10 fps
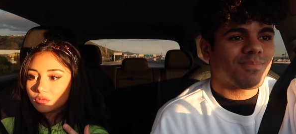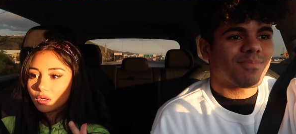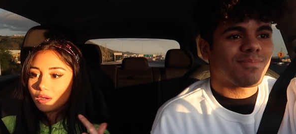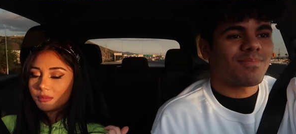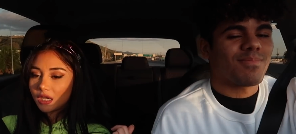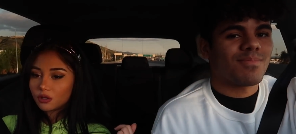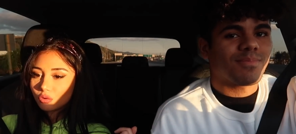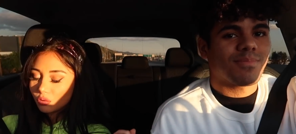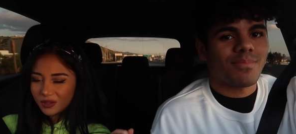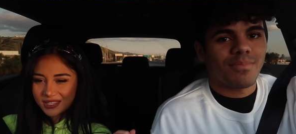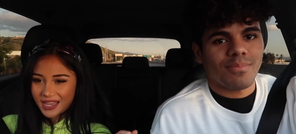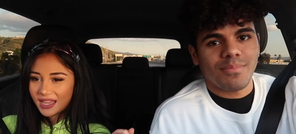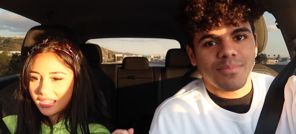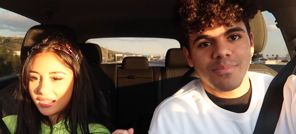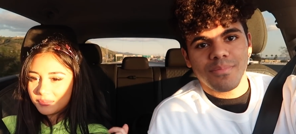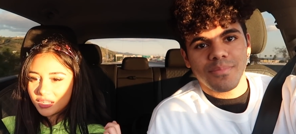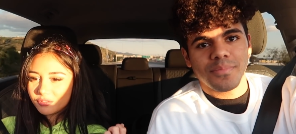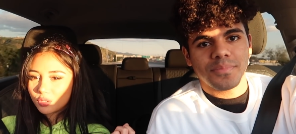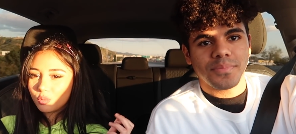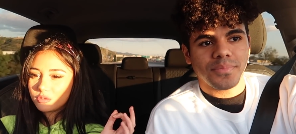Speaker 1: You know I'm not cool with that. I'm not
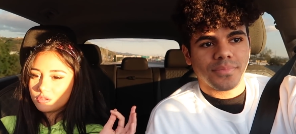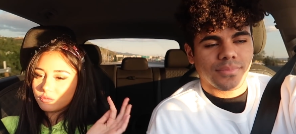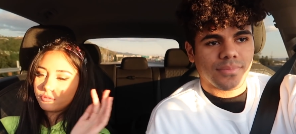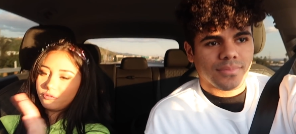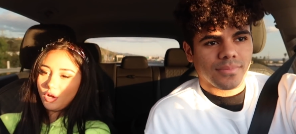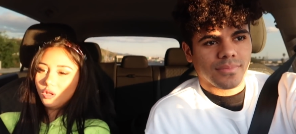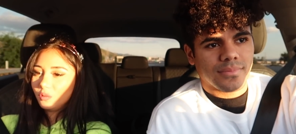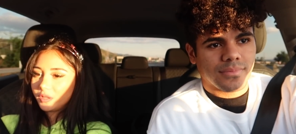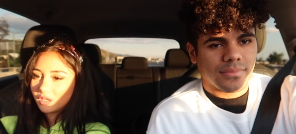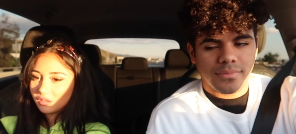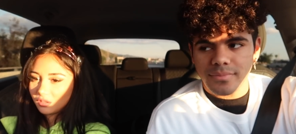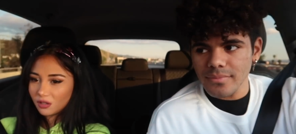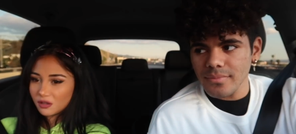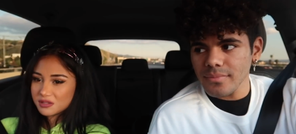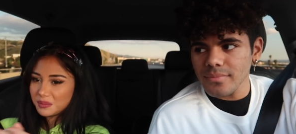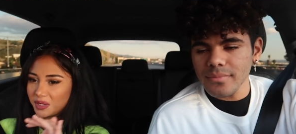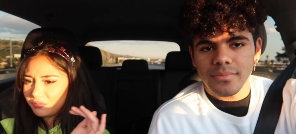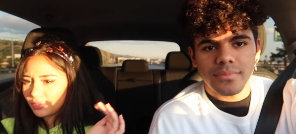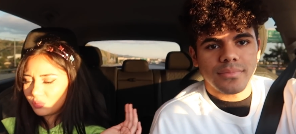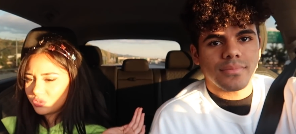even cool with you following other girls. I'm not
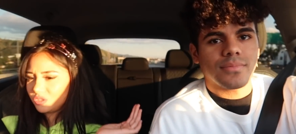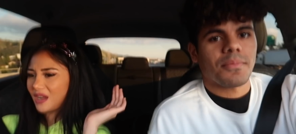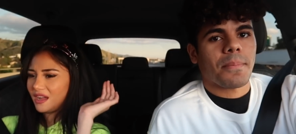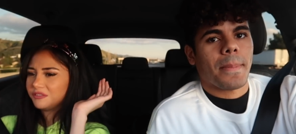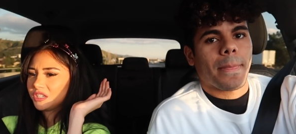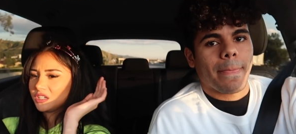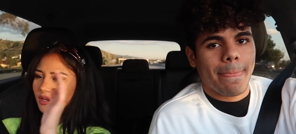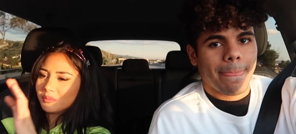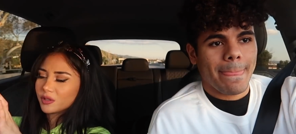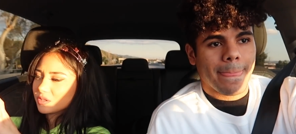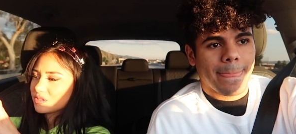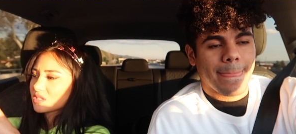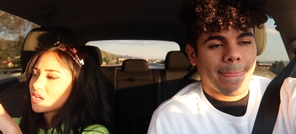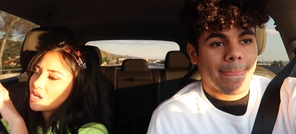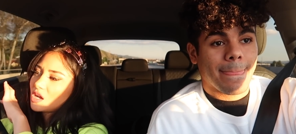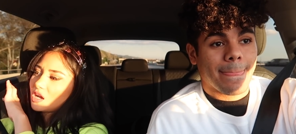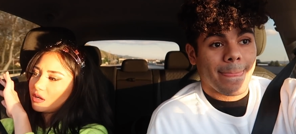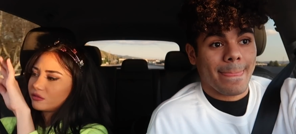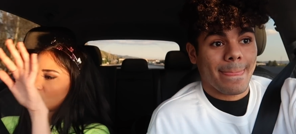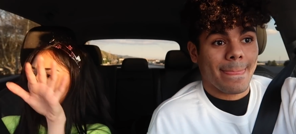even cool with you having numbers
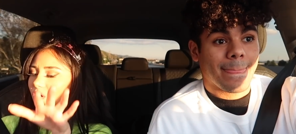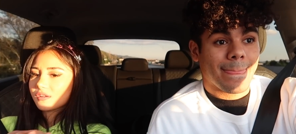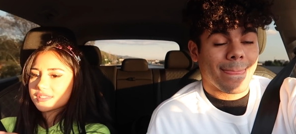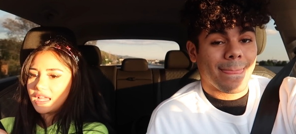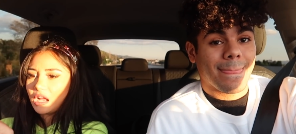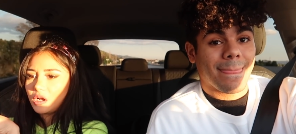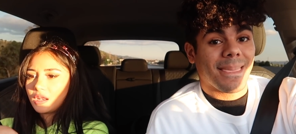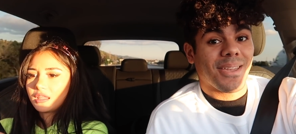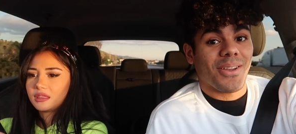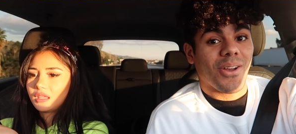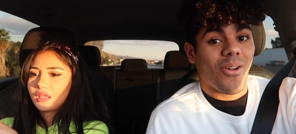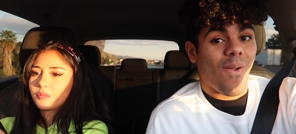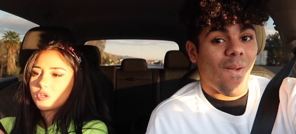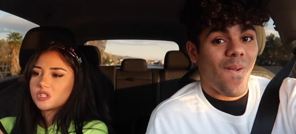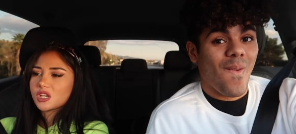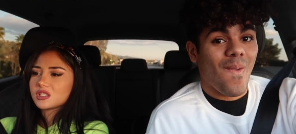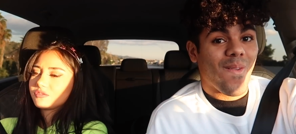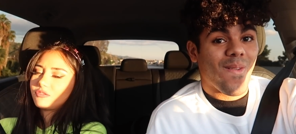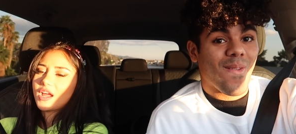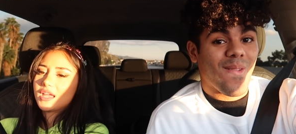of girls that are nothing but
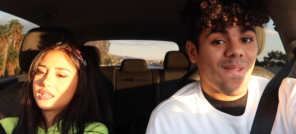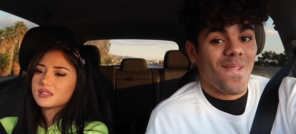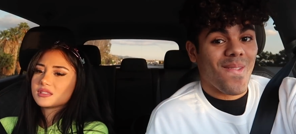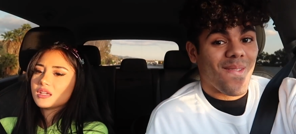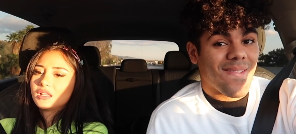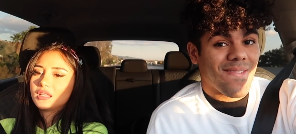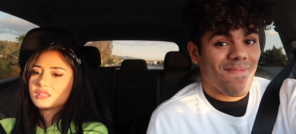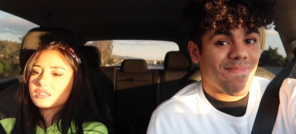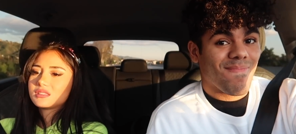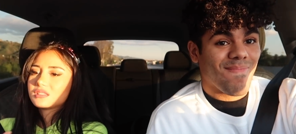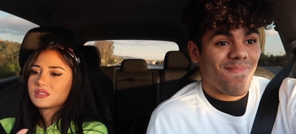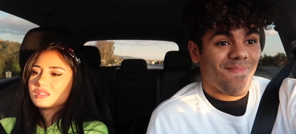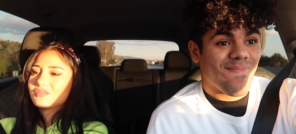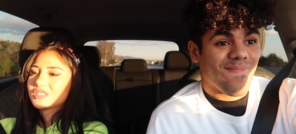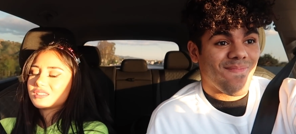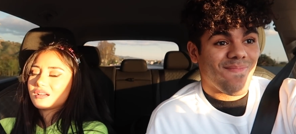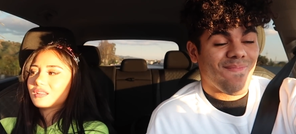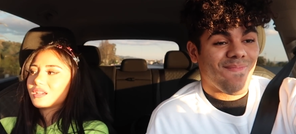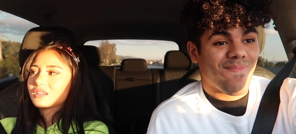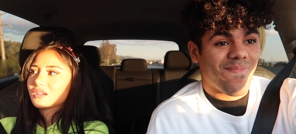just friends. Like this doesn't even sound
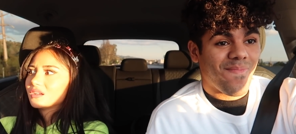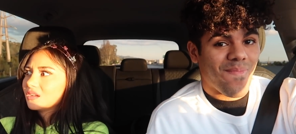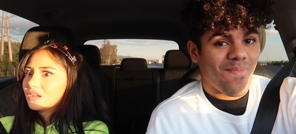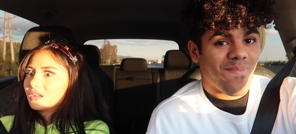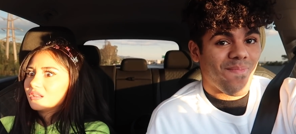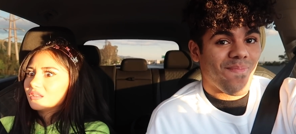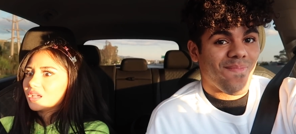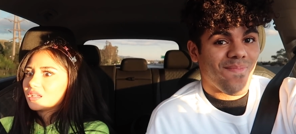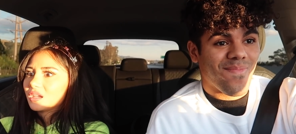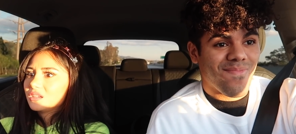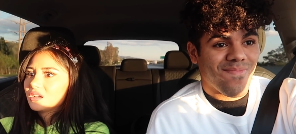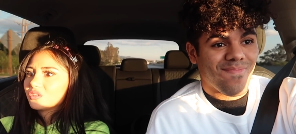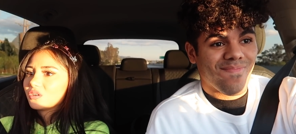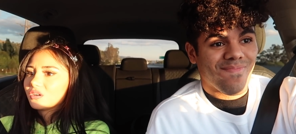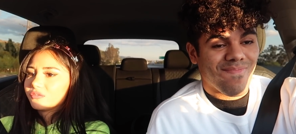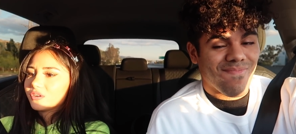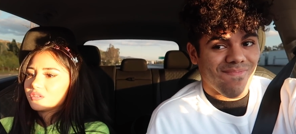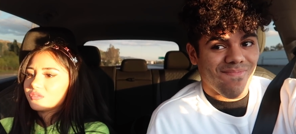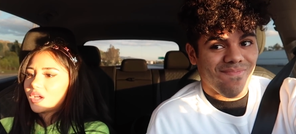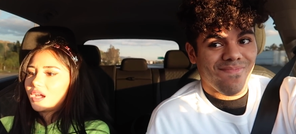like like any other girlfriend
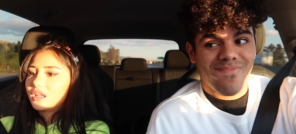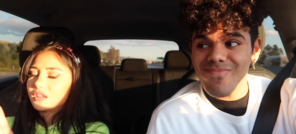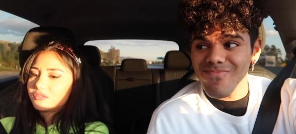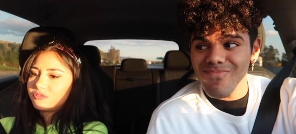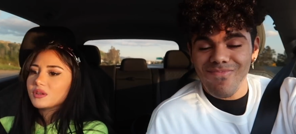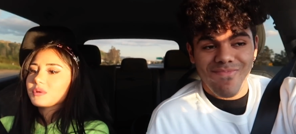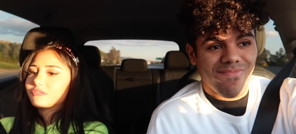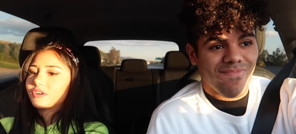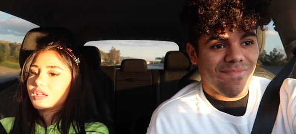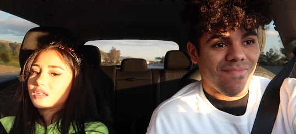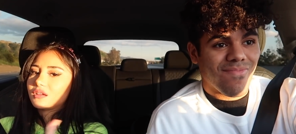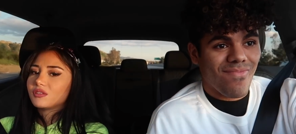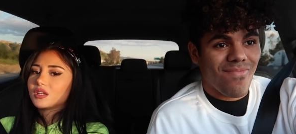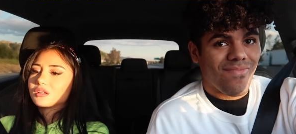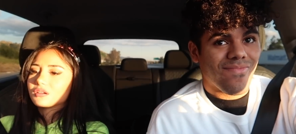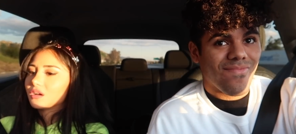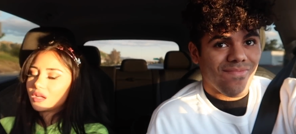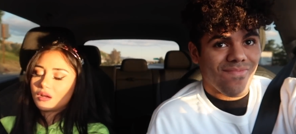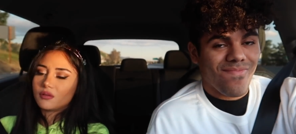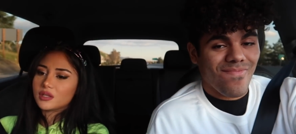you've had, like female friend. I've like
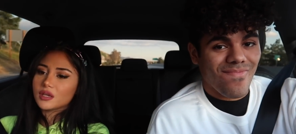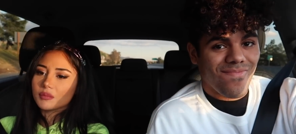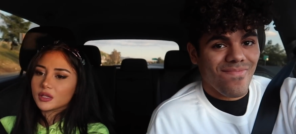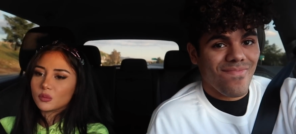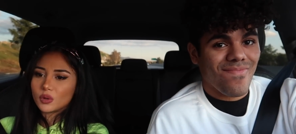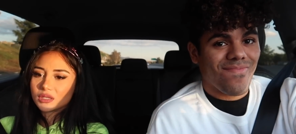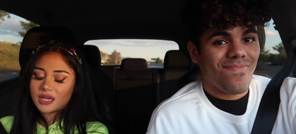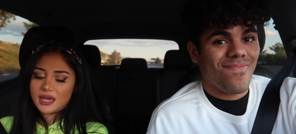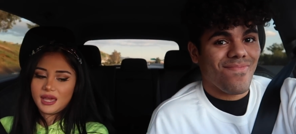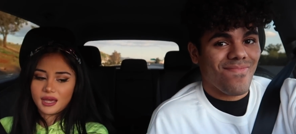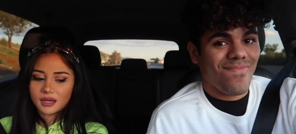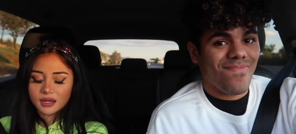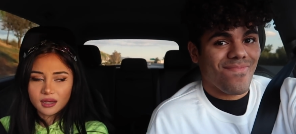hung out with them. Like what the heck?